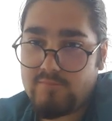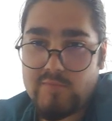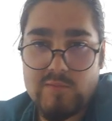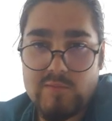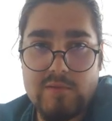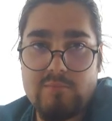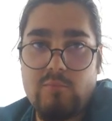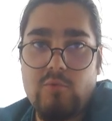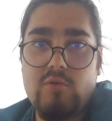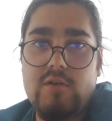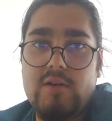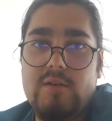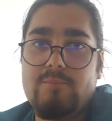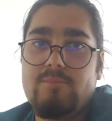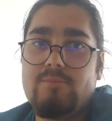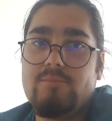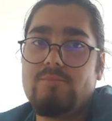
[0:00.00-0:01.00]
Smith Morra,
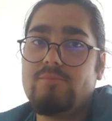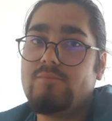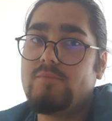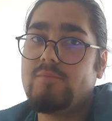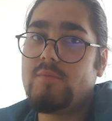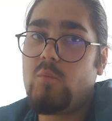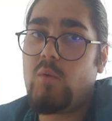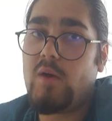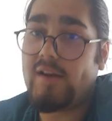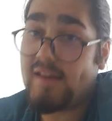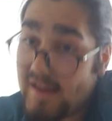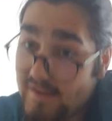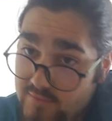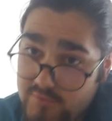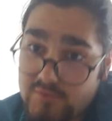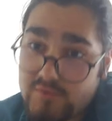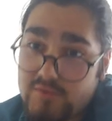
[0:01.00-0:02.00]
white
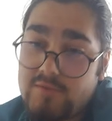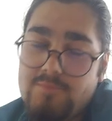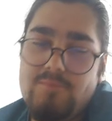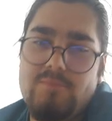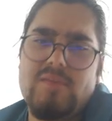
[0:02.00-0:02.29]
castles.